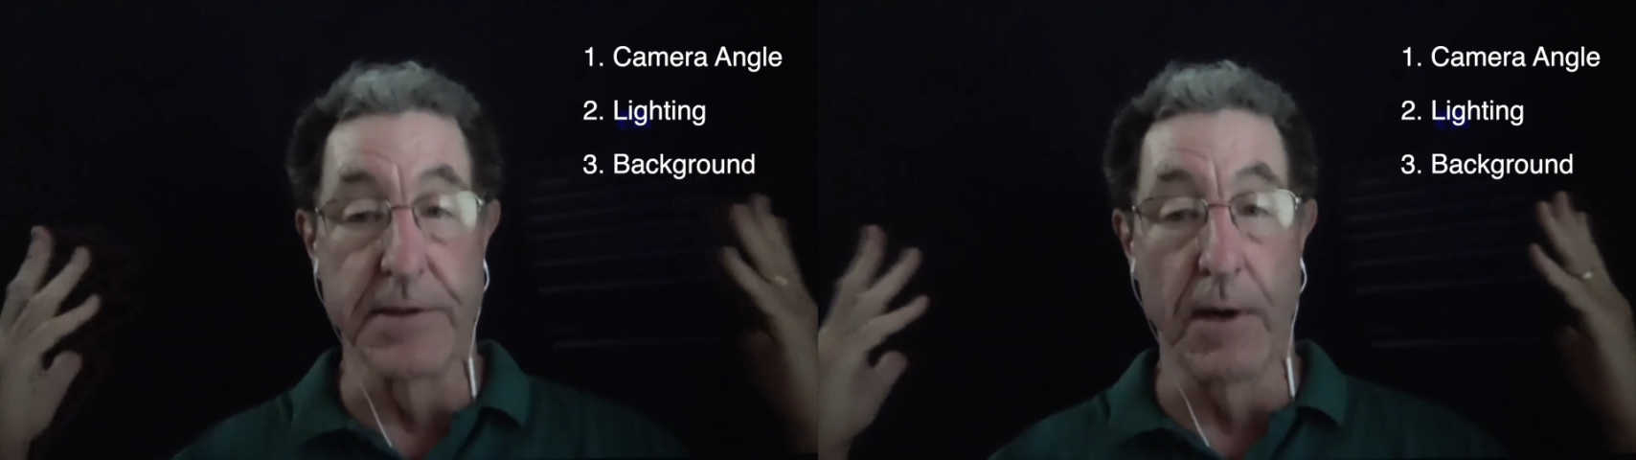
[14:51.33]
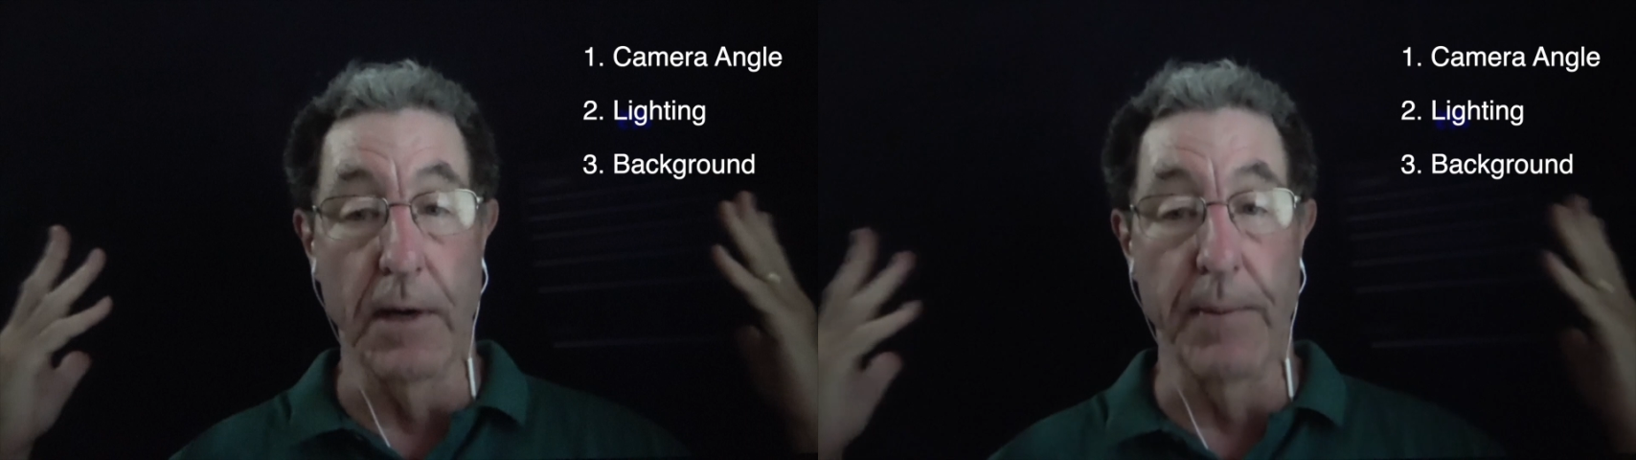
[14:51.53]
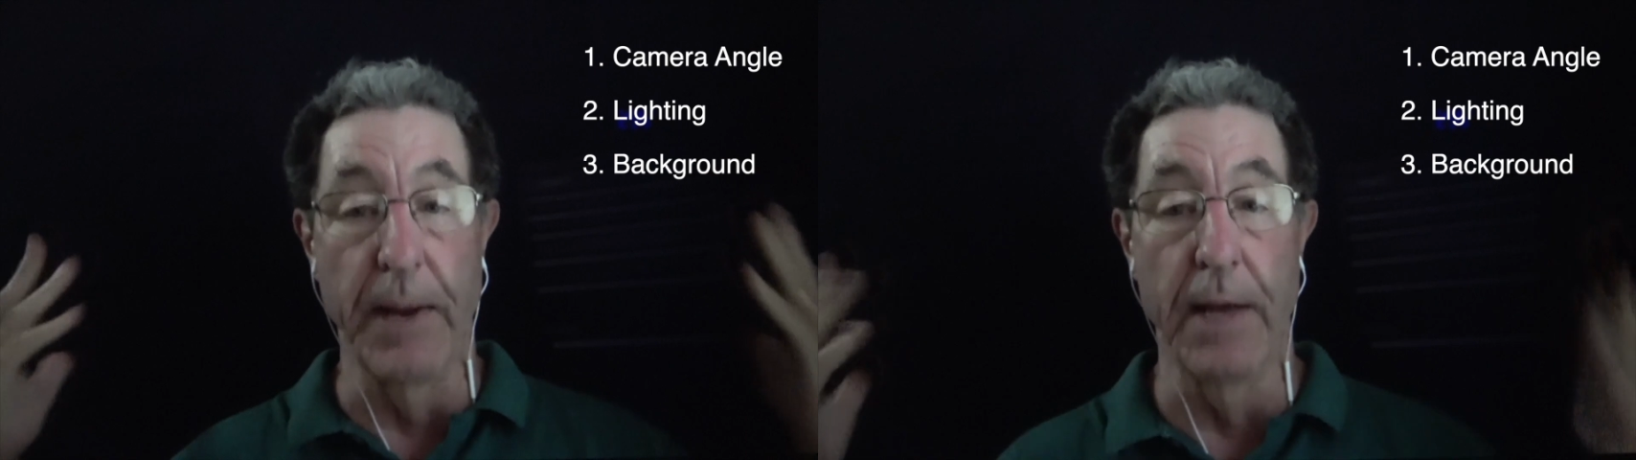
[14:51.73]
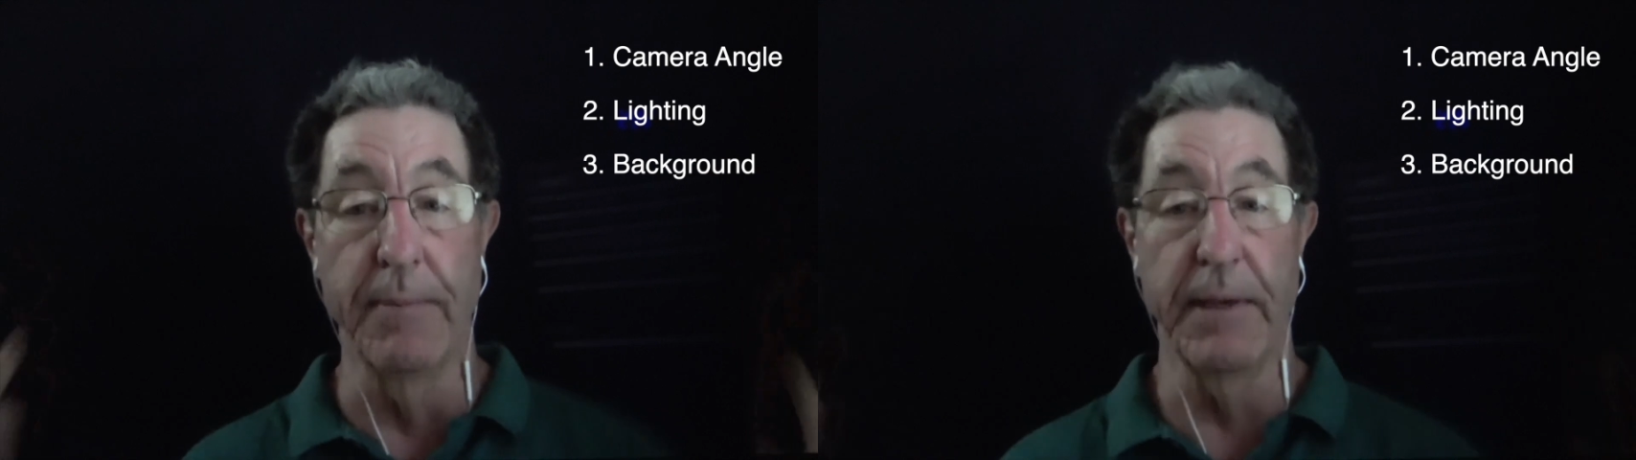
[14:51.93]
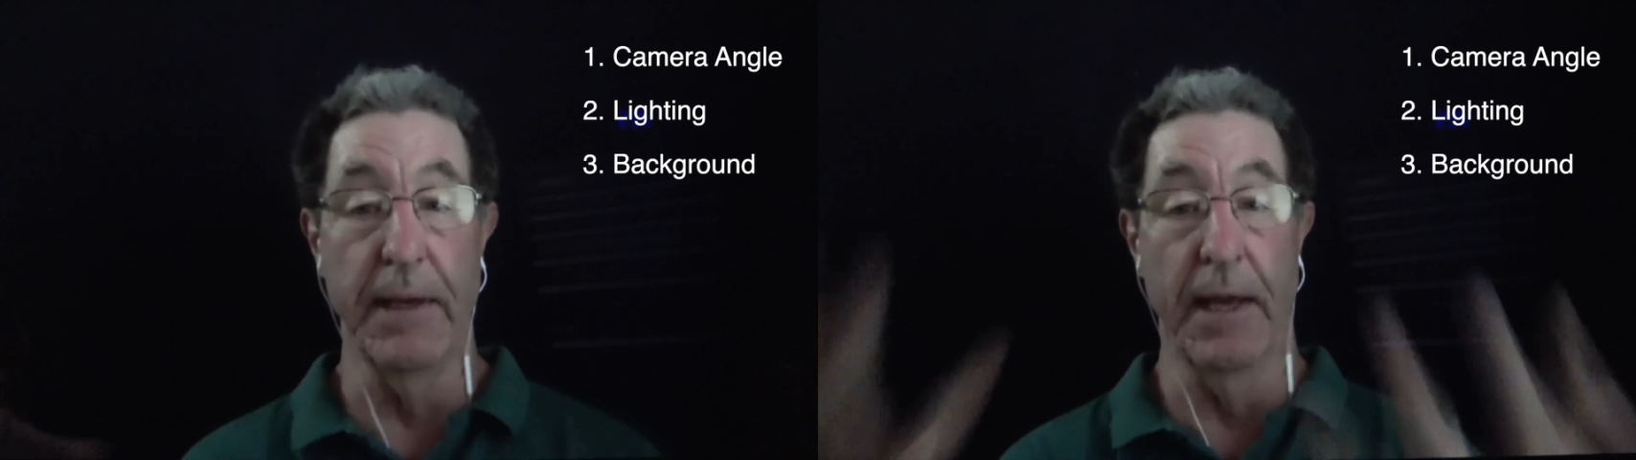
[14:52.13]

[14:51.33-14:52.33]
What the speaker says: dark behind me